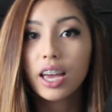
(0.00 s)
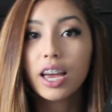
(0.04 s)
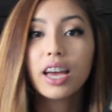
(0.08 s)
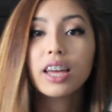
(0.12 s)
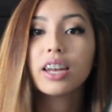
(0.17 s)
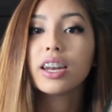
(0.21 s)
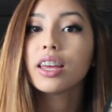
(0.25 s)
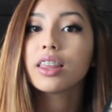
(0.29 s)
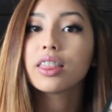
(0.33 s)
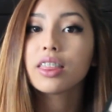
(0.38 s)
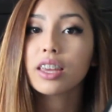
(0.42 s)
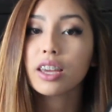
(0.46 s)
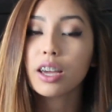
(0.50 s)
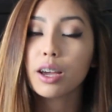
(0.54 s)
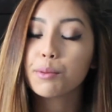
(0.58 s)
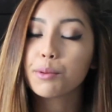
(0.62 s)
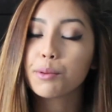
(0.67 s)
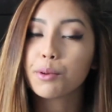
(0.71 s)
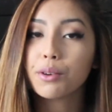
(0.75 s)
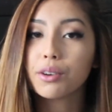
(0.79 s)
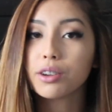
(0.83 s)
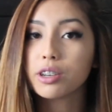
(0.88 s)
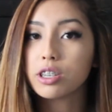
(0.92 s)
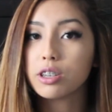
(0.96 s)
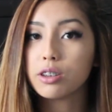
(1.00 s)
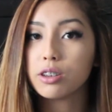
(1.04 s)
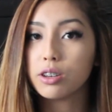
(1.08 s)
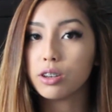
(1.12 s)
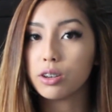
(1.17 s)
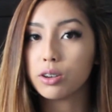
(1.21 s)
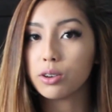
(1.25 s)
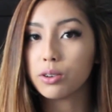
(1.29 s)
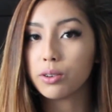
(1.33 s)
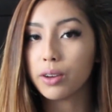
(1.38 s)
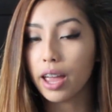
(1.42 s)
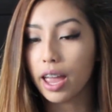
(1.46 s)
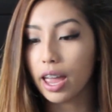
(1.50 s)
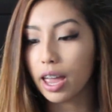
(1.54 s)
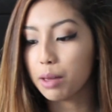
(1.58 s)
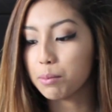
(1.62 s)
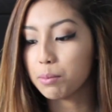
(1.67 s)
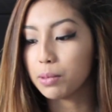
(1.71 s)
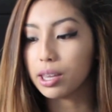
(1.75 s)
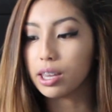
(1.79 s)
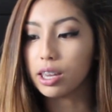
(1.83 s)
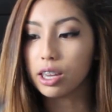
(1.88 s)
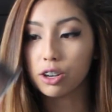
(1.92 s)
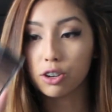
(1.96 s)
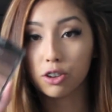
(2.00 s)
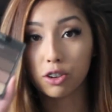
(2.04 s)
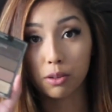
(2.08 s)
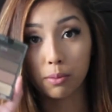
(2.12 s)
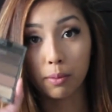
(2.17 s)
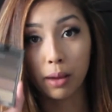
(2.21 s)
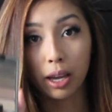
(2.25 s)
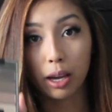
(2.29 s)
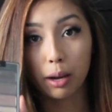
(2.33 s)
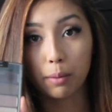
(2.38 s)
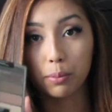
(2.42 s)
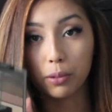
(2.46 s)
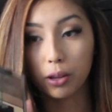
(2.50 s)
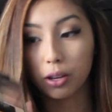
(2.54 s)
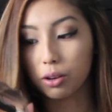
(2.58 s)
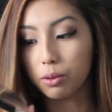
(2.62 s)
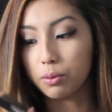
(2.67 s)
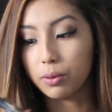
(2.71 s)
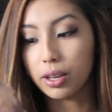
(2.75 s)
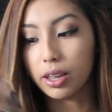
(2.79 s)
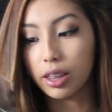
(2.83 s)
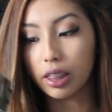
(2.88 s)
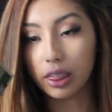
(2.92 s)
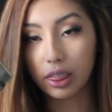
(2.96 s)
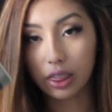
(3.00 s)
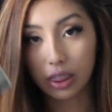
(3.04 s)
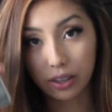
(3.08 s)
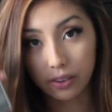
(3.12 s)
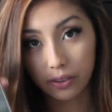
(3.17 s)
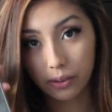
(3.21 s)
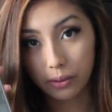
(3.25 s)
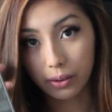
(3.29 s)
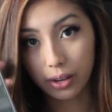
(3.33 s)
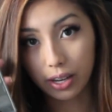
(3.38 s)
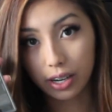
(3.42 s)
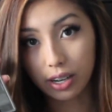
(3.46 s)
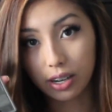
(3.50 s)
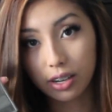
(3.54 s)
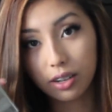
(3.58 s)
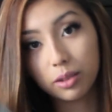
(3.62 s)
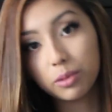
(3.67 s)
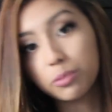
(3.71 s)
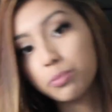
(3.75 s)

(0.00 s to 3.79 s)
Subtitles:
and I think I'm going to do a beginner's makeup look with this one.